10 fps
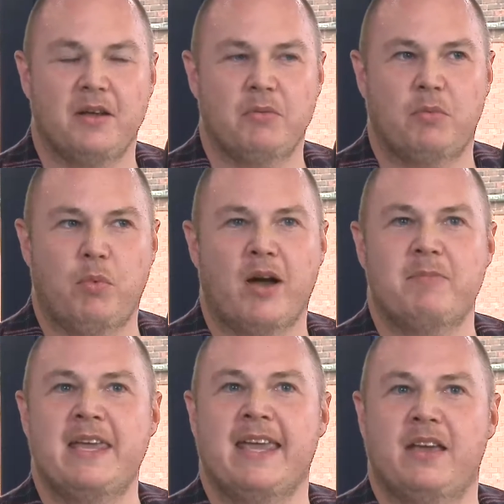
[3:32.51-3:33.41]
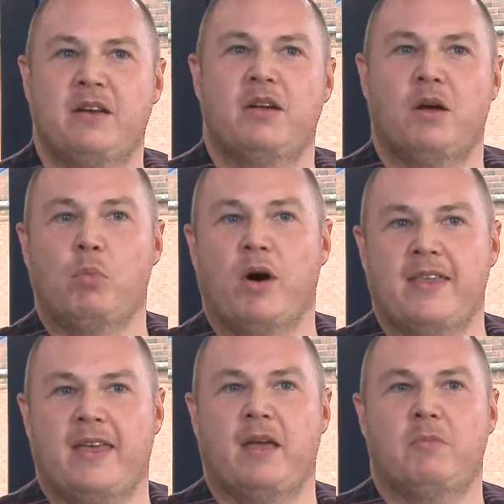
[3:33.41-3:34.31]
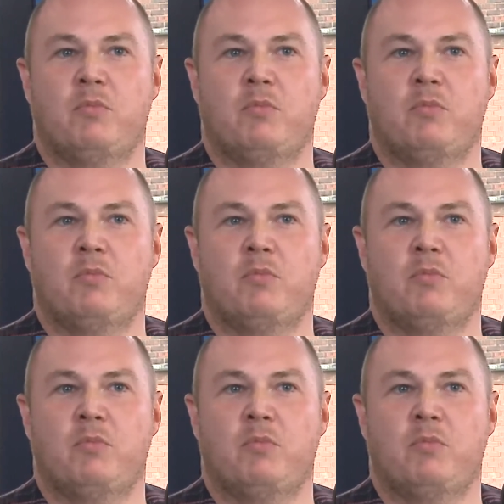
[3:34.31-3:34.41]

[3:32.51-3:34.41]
well, why me and why them,